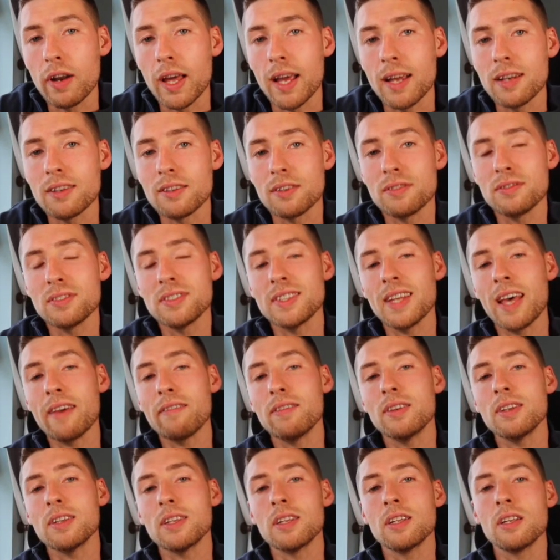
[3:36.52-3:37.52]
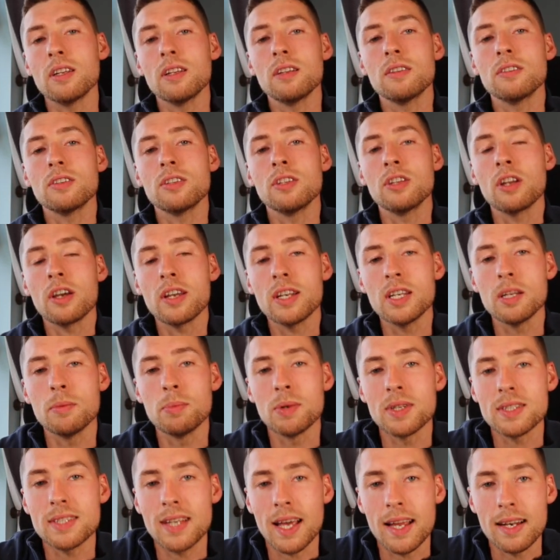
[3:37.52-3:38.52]
rate of 70 to
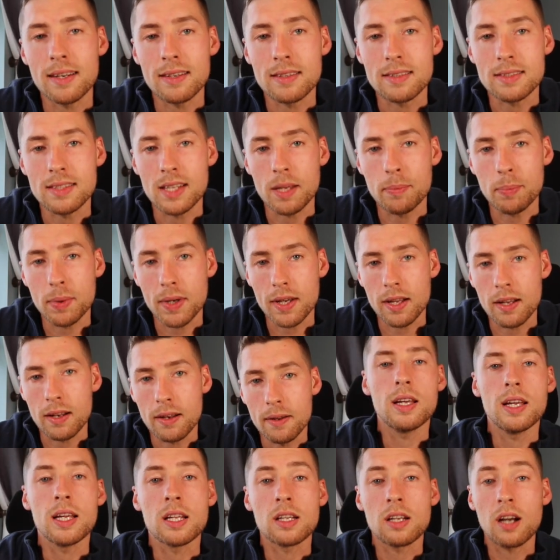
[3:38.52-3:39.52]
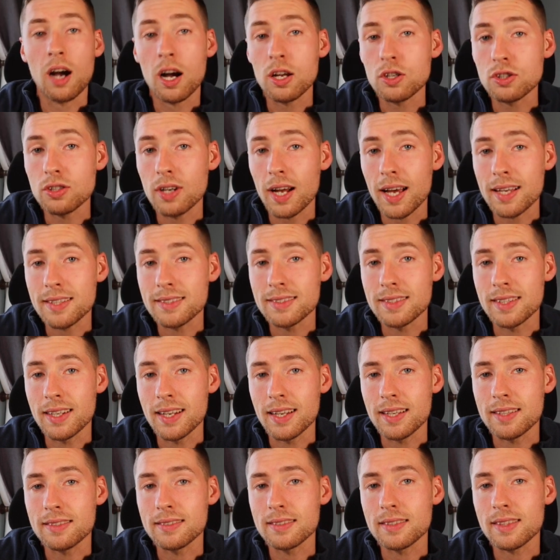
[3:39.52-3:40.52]
90% is typical. In contrast to
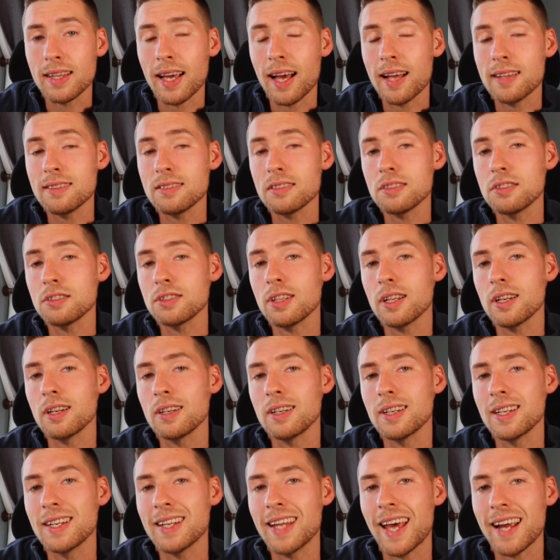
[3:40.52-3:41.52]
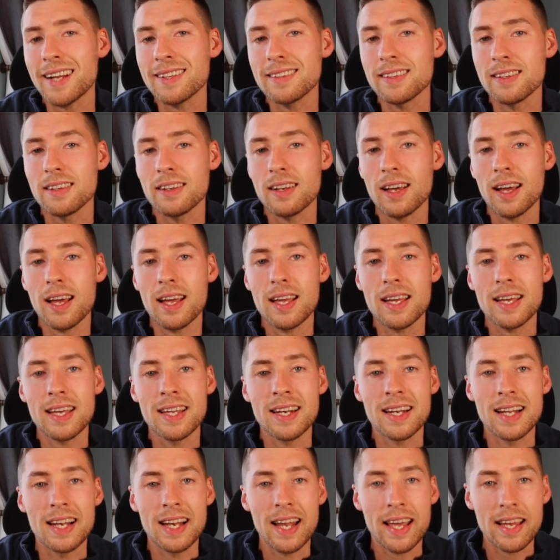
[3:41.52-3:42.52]
this, cancers that are detected
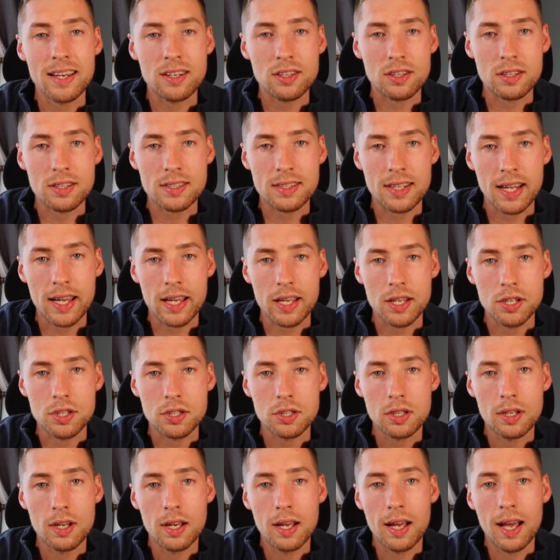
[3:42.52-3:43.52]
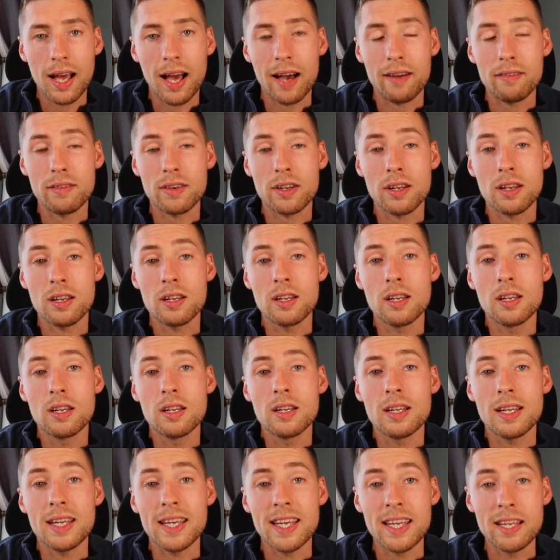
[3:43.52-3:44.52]
in a later stage have an
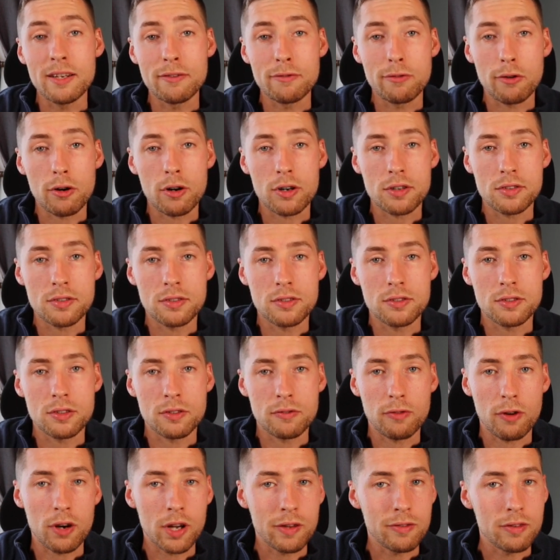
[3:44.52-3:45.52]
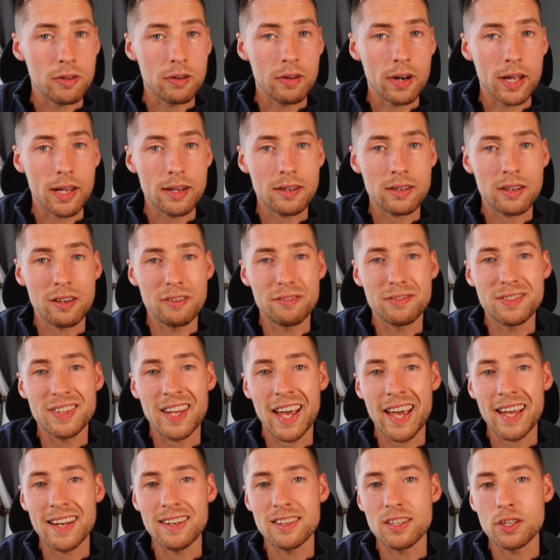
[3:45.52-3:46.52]
inverse survival rate of
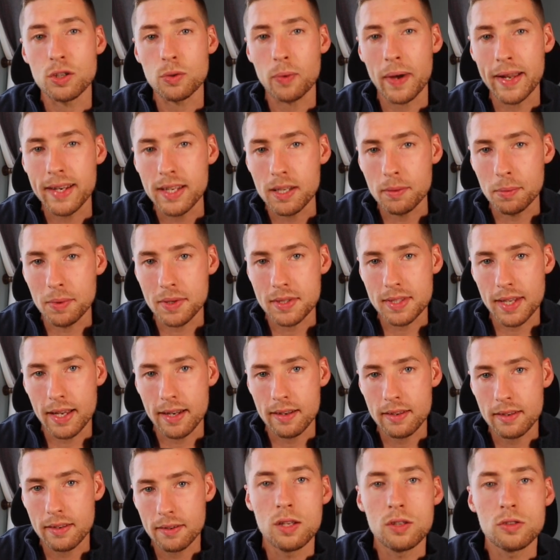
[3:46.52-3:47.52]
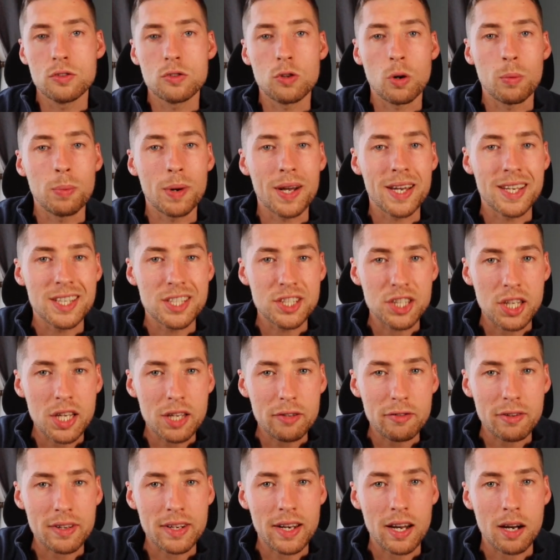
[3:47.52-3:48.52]
10 to 20%. So by
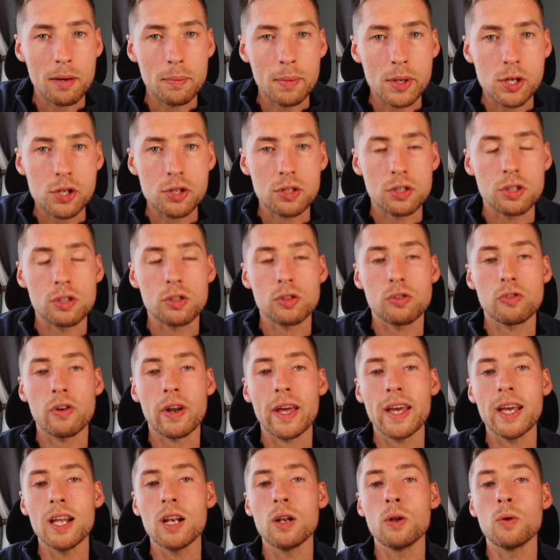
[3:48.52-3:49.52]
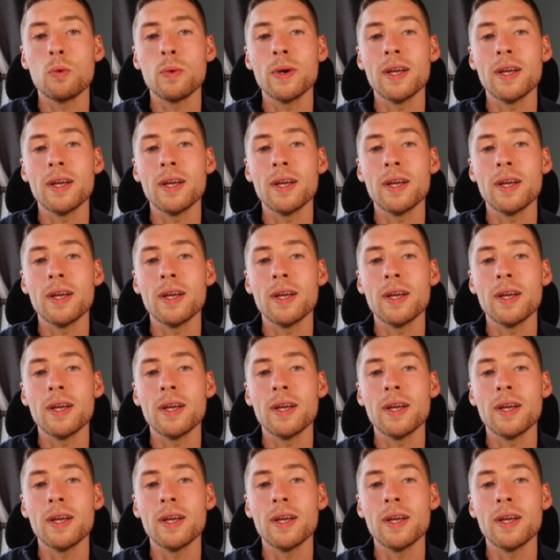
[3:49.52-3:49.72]
achieving their mission, GRAIL